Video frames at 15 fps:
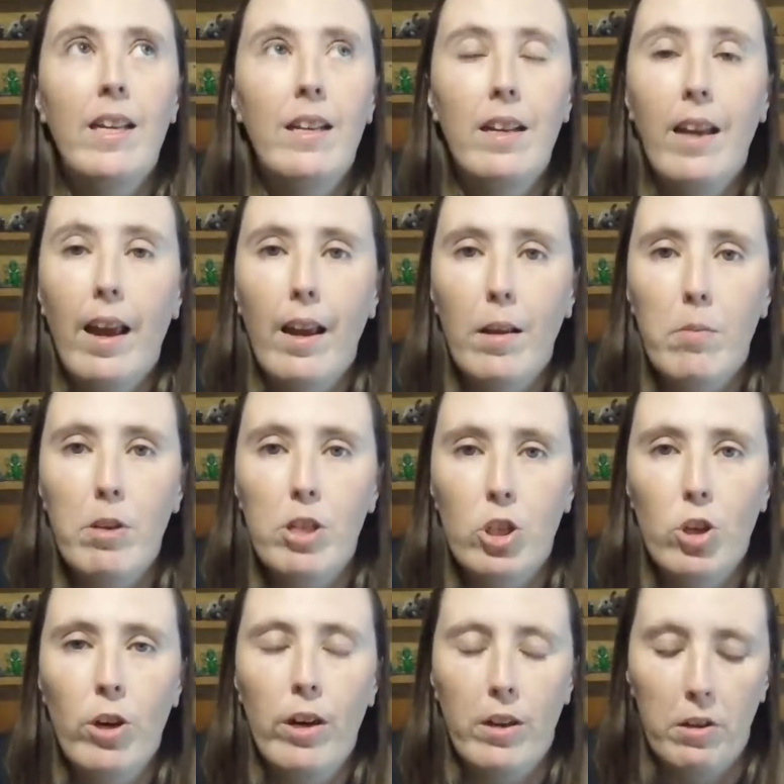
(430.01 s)
of game is
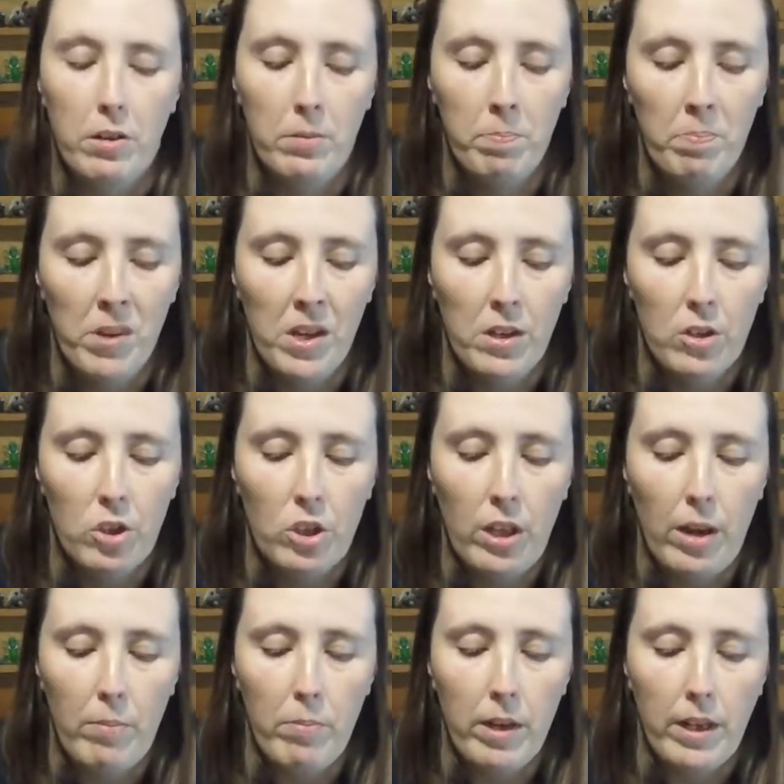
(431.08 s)
triggered. So
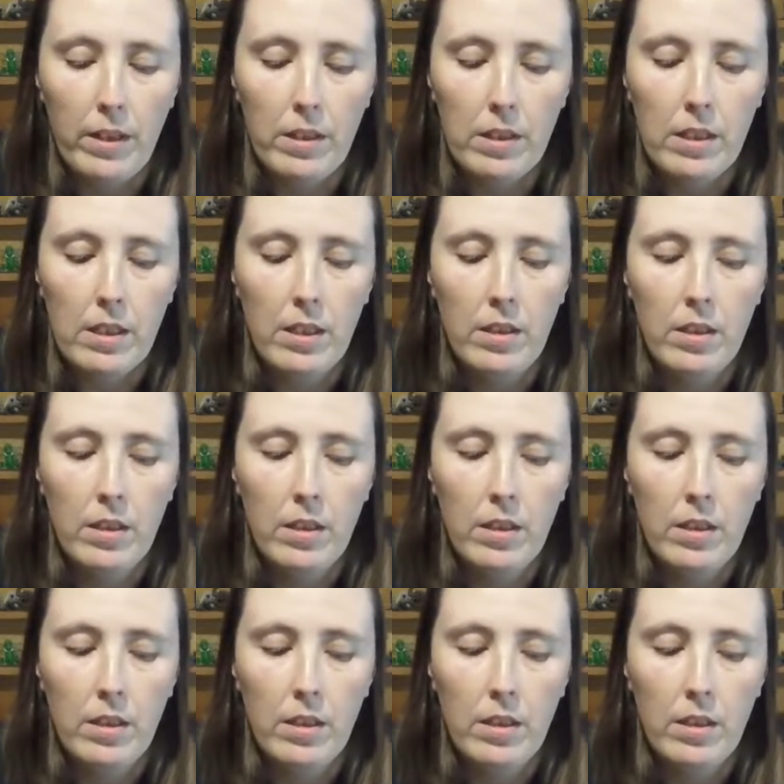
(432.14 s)
that means